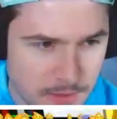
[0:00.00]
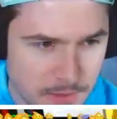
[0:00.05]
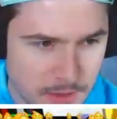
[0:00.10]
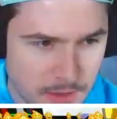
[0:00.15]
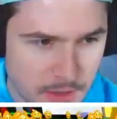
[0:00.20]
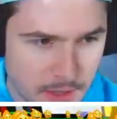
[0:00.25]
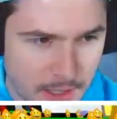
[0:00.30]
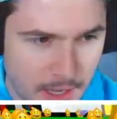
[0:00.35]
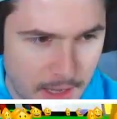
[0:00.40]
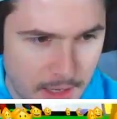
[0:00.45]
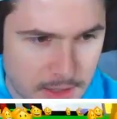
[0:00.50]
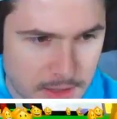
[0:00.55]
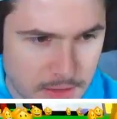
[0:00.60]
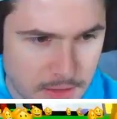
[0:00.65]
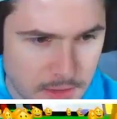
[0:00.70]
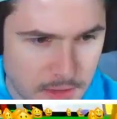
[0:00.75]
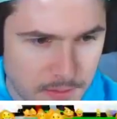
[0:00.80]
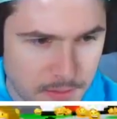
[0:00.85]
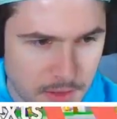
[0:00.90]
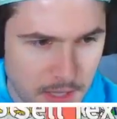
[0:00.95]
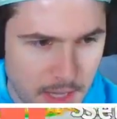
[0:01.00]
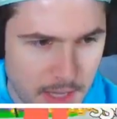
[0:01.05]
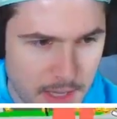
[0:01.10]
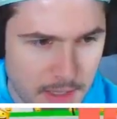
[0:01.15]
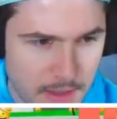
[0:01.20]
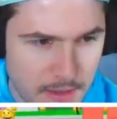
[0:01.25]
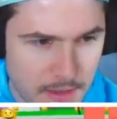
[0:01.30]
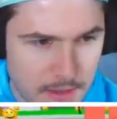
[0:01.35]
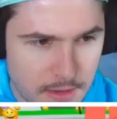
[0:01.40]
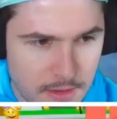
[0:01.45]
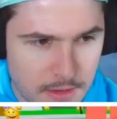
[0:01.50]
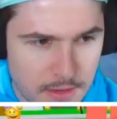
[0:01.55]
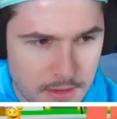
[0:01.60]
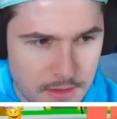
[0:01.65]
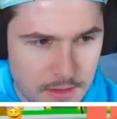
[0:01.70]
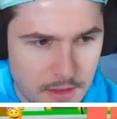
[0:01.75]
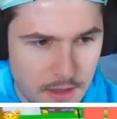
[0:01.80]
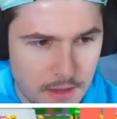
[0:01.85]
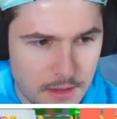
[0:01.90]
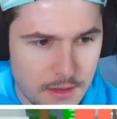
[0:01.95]
but like I could totally play.
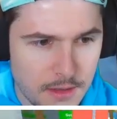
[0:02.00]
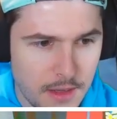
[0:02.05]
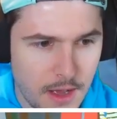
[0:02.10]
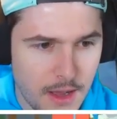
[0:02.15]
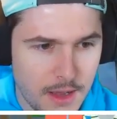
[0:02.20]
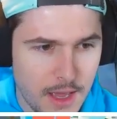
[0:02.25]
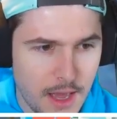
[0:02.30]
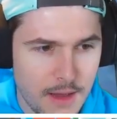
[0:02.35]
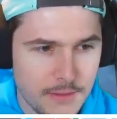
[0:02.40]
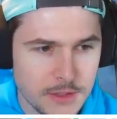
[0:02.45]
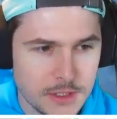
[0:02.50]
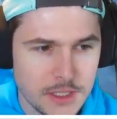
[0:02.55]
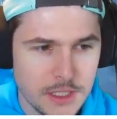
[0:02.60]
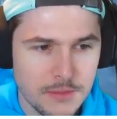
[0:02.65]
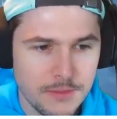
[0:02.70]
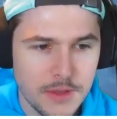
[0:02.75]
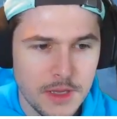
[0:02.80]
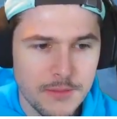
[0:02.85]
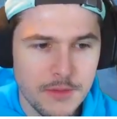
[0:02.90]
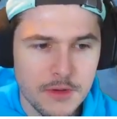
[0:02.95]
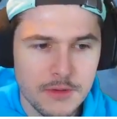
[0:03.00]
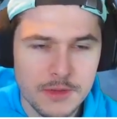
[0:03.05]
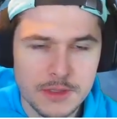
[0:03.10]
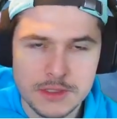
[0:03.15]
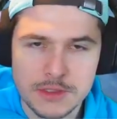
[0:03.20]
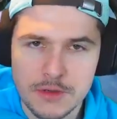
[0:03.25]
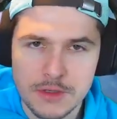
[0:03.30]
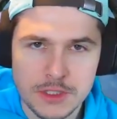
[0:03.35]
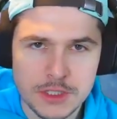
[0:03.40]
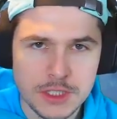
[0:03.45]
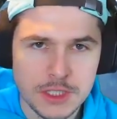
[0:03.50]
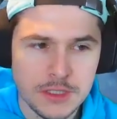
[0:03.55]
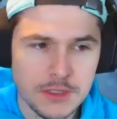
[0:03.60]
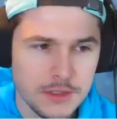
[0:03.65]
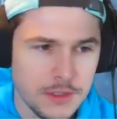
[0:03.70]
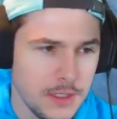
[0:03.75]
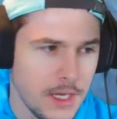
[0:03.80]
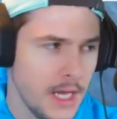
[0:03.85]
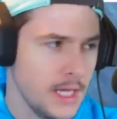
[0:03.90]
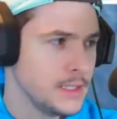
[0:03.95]
Uh, okay, I'm just gonna play Pokemon Sword and
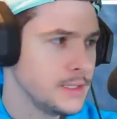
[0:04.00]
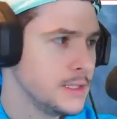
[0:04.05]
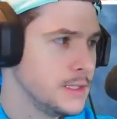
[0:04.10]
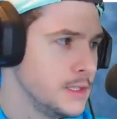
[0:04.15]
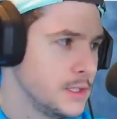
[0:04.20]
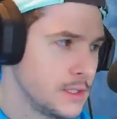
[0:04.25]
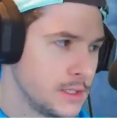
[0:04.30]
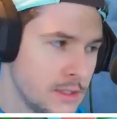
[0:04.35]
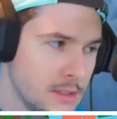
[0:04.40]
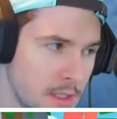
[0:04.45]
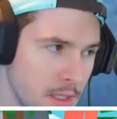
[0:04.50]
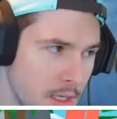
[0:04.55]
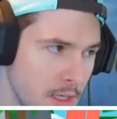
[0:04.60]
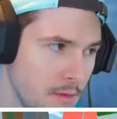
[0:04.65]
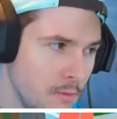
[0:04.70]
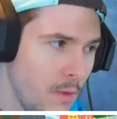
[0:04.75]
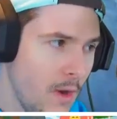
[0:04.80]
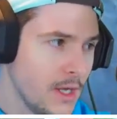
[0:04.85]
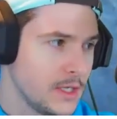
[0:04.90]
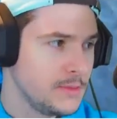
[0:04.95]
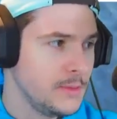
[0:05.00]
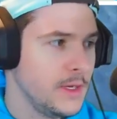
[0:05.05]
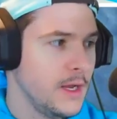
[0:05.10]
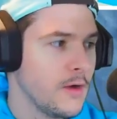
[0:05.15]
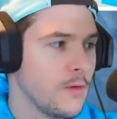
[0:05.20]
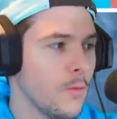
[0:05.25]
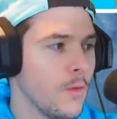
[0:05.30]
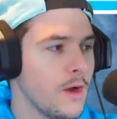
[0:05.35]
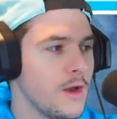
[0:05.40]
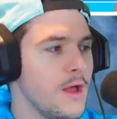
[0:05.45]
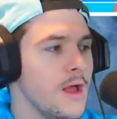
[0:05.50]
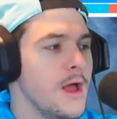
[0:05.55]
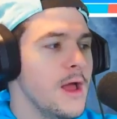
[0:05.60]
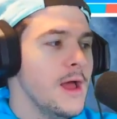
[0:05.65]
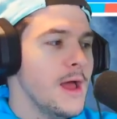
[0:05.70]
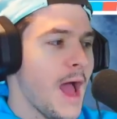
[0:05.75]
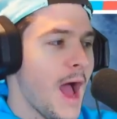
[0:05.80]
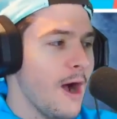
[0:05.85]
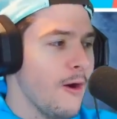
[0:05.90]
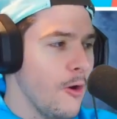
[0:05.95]
Shield. You guys can just uh, watch me here. What? If,
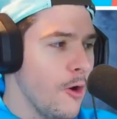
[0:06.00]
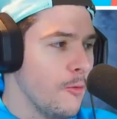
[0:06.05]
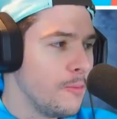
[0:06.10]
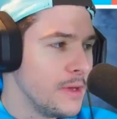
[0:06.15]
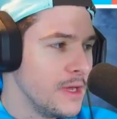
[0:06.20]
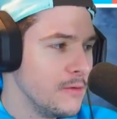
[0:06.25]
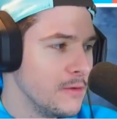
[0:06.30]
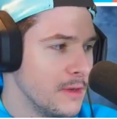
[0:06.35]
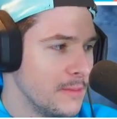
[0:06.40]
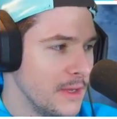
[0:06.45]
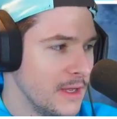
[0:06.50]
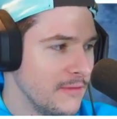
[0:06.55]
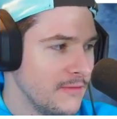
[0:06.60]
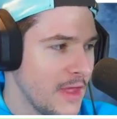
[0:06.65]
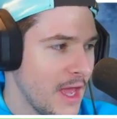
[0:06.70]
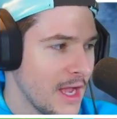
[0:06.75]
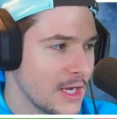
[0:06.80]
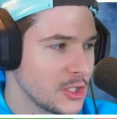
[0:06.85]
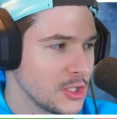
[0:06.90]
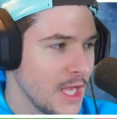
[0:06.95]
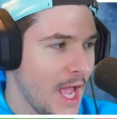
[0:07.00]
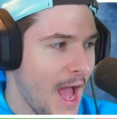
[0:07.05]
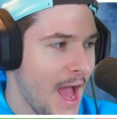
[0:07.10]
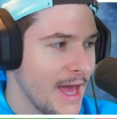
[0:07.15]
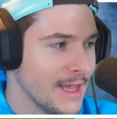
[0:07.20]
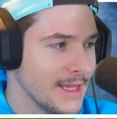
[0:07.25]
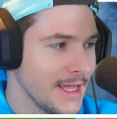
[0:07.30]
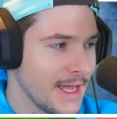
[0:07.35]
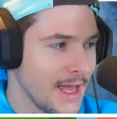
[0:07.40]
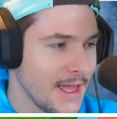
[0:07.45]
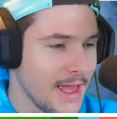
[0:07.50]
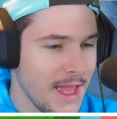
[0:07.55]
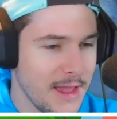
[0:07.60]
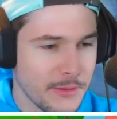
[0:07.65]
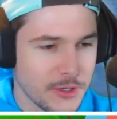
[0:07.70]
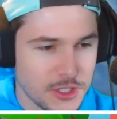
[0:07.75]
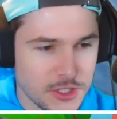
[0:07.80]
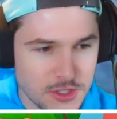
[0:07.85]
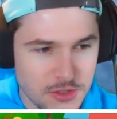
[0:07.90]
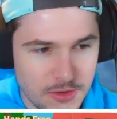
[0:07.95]
how OP would it be if they actually had like a
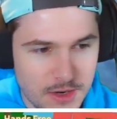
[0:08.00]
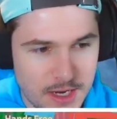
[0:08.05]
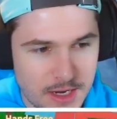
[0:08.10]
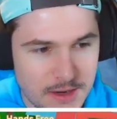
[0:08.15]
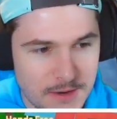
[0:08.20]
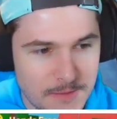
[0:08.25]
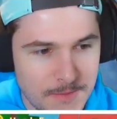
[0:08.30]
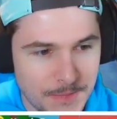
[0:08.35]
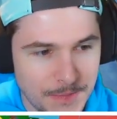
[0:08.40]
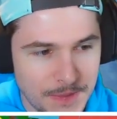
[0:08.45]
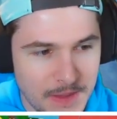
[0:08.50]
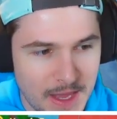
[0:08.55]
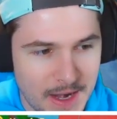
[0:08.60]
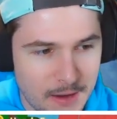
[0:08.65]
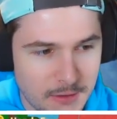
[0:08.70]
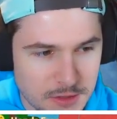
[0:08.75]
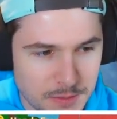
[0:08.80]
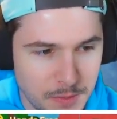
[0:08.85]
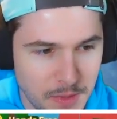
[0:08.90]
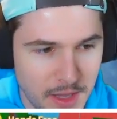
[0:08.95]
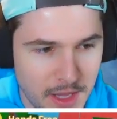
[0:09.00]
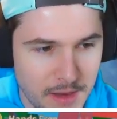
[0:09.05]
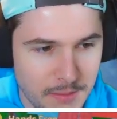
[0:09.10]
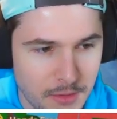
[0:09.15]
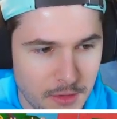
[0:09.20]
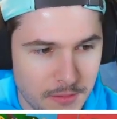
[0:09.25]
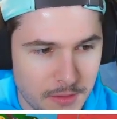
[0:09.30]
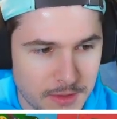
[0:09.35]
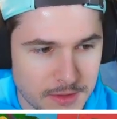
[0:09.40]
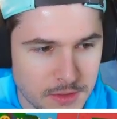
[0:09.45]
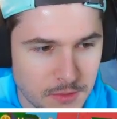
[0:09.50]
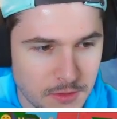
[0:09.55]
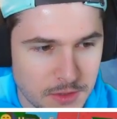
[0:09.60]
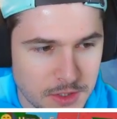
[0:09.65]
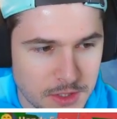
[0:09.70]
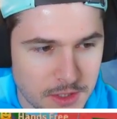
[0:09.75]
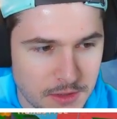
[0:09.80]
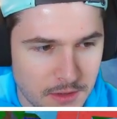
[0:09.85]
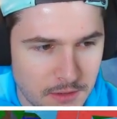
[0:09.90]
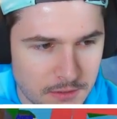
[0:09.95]
game on the screen and I was playing Pokemon Sword
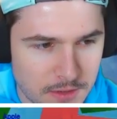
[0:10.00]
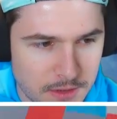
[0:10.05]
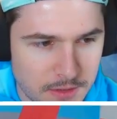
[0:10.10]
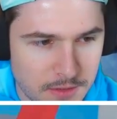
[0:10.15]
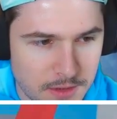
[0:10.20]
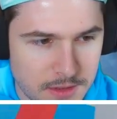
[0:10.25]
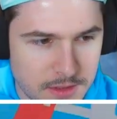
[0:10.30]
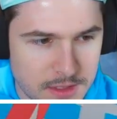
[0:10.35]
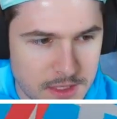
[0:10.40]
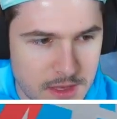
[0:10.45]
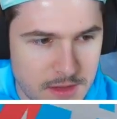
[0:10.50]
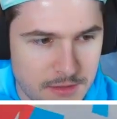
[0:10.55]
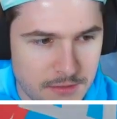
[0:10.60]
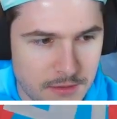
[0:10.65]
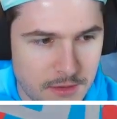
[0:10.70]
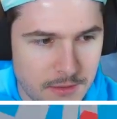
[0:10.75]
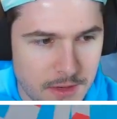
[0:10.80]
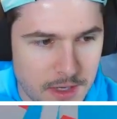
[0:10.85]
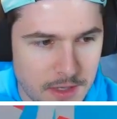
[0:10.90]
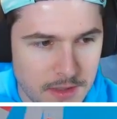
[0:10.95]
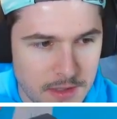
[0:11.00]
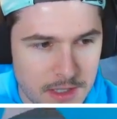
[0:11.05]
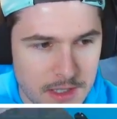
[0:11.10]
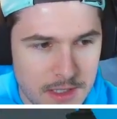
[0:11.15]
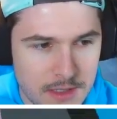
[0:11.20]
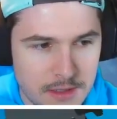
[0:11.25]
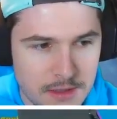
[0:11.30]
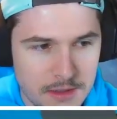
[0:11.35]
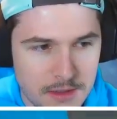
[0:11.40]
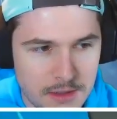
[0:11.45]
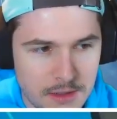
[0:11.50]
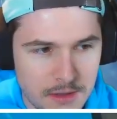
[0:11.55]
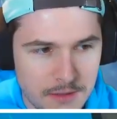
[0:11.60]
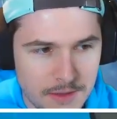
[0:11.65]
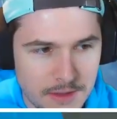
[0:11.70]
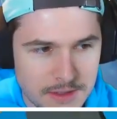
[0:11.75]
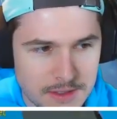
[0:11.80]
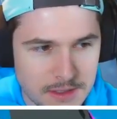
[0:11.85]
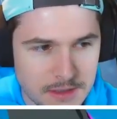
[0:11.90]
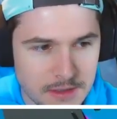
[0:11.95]
and Shield? Oh, you can see through it. Oh,
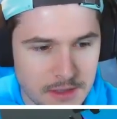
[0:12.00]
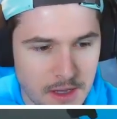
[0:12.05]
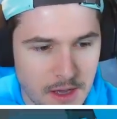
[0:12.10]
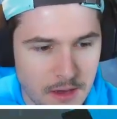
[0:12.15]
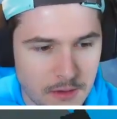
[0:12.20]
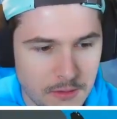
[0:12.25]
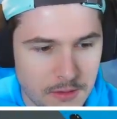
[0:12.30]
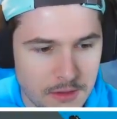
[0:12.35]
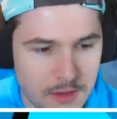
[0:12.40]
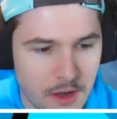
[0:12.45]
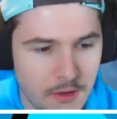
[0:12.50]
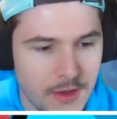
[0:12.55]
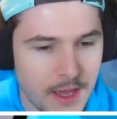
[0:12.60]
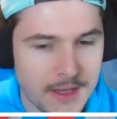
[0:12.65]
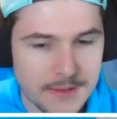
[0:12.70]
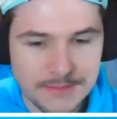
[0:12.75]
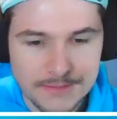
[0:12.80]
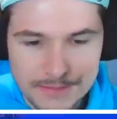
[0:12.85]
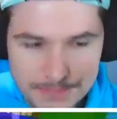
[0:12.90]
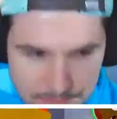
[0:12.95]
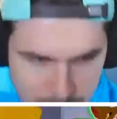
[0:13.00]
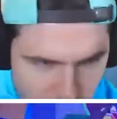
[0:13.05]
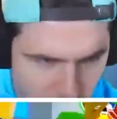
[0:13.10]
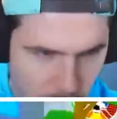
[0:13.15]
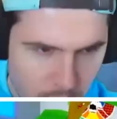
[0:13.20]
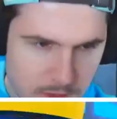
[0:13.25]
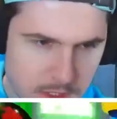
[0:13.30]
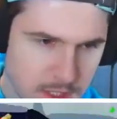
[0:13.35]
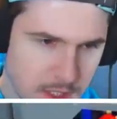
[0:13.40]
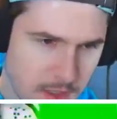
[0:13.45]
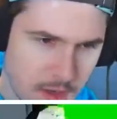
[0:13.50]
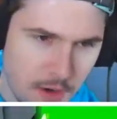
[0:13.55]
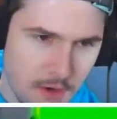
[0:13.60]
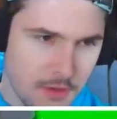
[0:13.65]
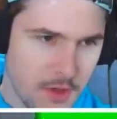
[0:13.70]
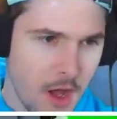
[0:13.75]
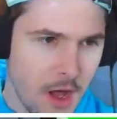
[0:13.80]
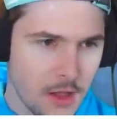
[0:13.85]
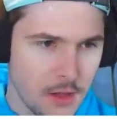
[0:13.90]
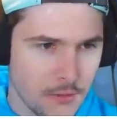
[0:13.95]
that's a little awkward. Okay, we're just gonna go to
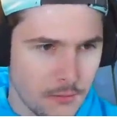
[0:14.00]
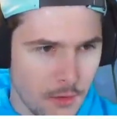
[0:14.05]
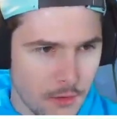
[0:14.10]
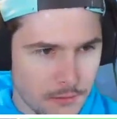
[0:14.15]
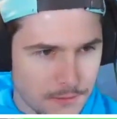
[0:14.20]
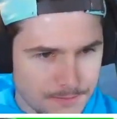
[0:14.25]
the hollow roll.